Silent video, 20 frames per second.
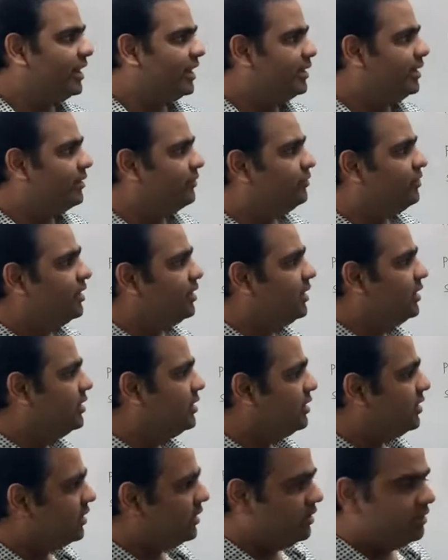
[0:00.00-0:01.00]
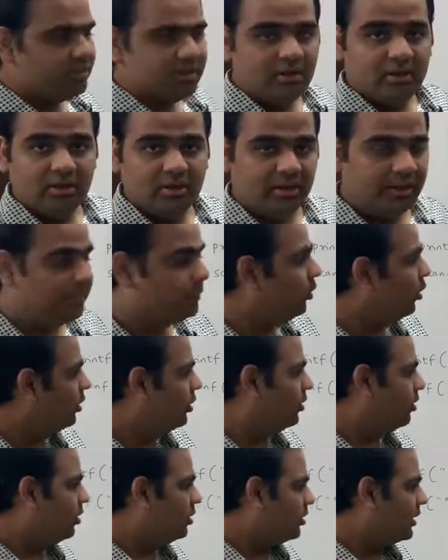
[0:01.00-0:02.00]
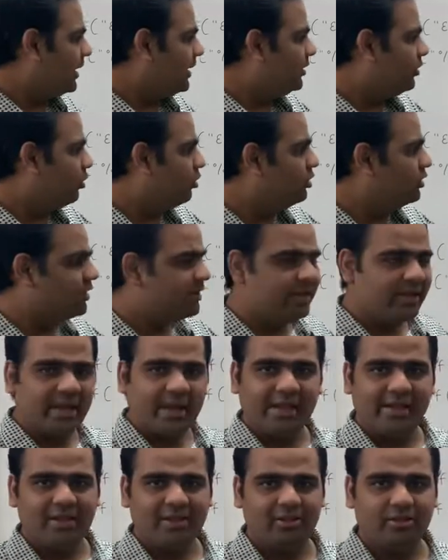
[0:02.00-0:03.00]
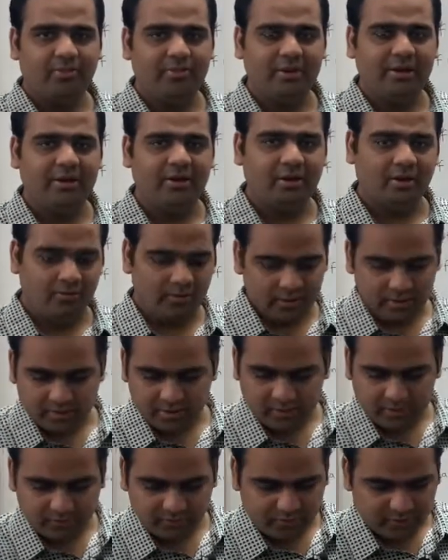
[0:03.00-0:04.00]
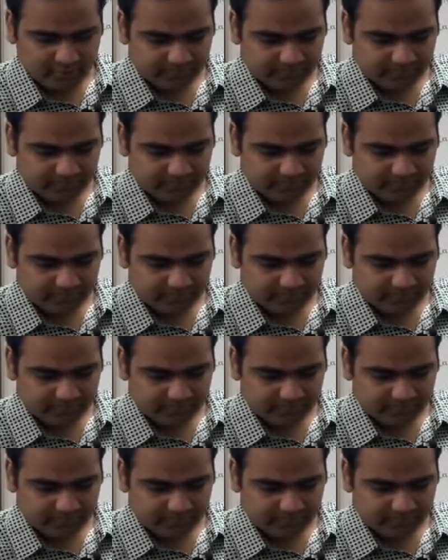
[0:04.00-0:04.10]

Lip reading: if the year is leap or not? And already I explained how does that work.